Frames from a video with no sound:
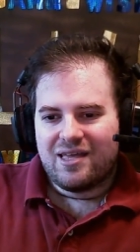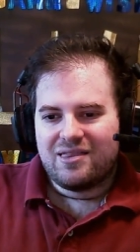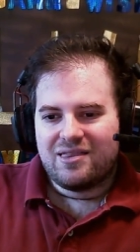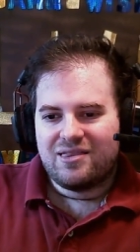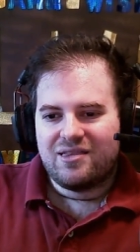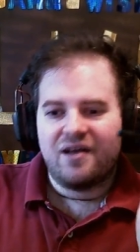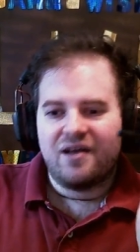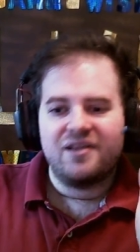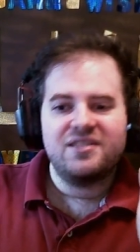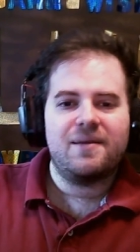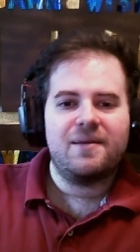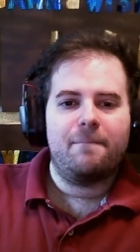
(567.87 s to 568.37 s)

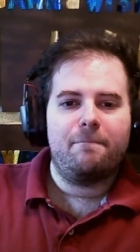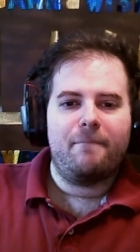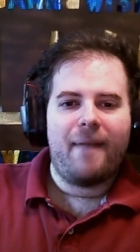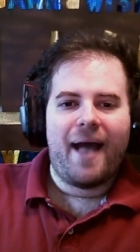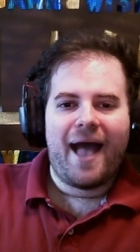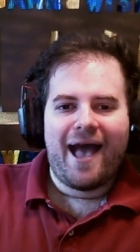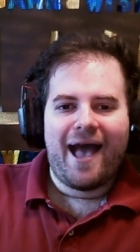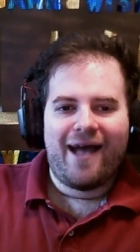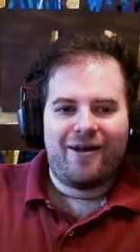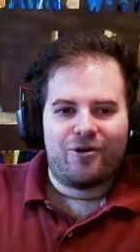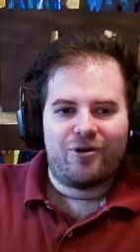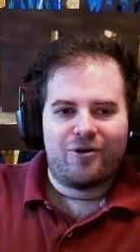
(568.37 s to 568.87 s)
doesn't
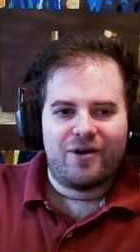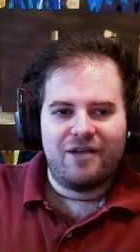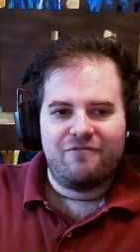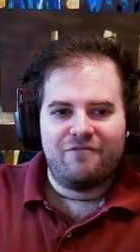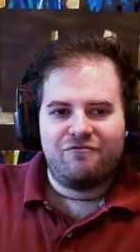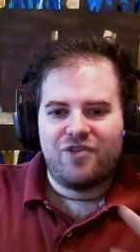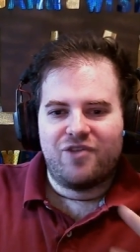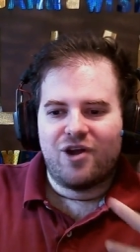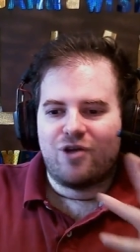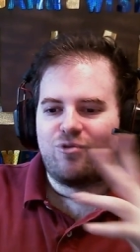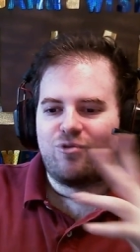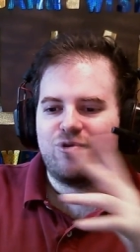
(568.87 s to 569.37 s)
matter if
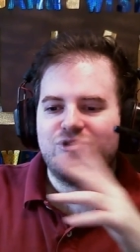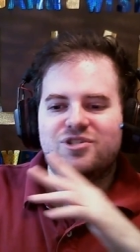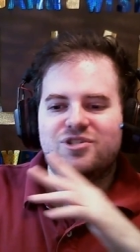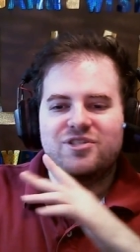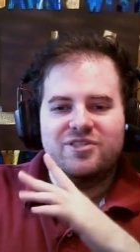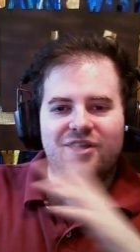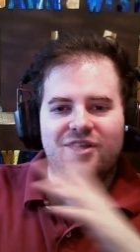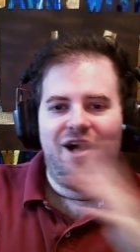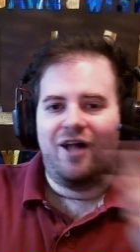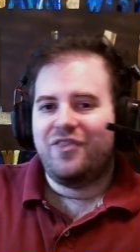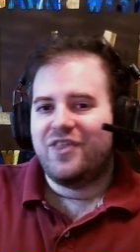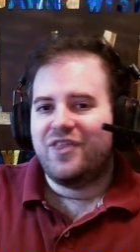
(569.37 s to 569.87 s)
there was
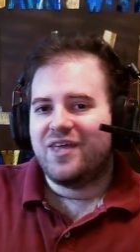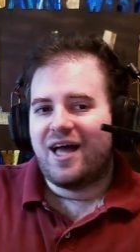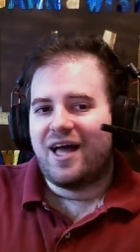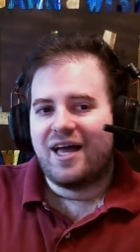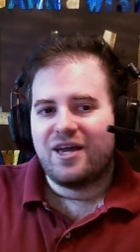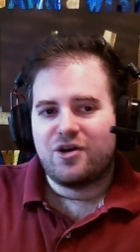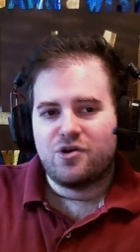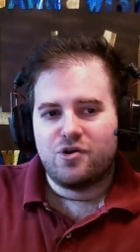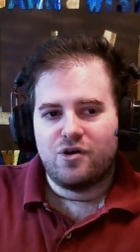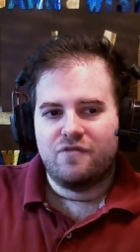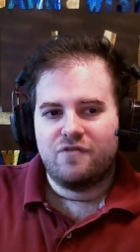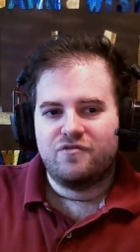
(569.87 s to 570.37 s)
nothing I
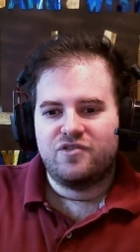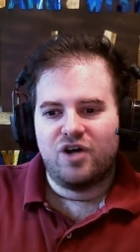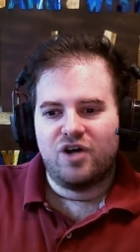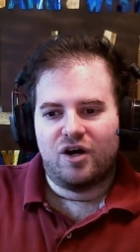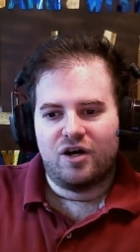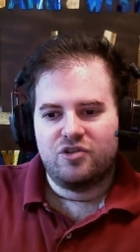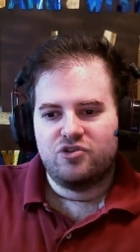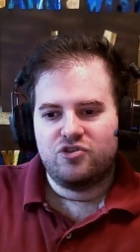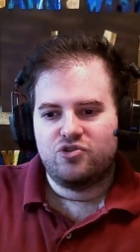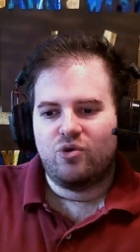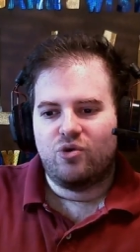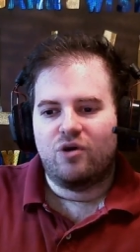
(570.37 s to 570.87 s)
could have
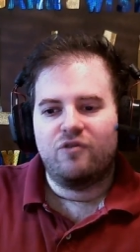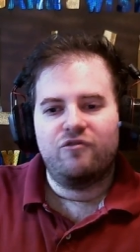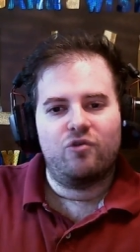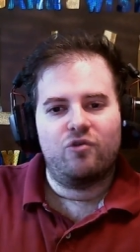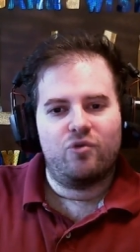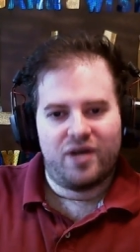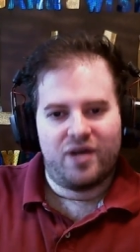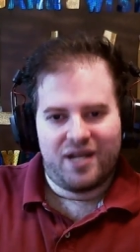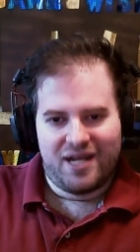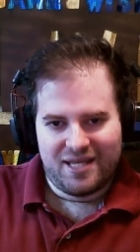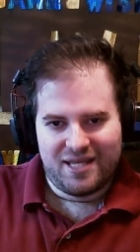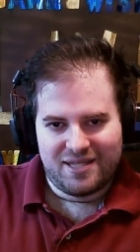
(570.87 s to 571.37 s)
done to
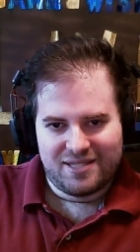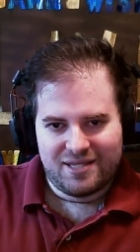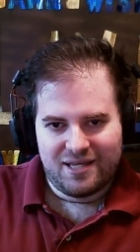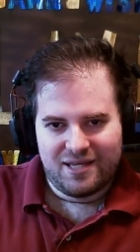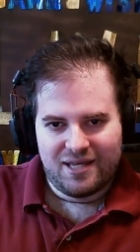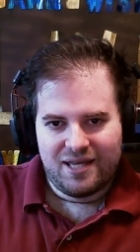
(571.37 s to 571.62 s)
avoid it.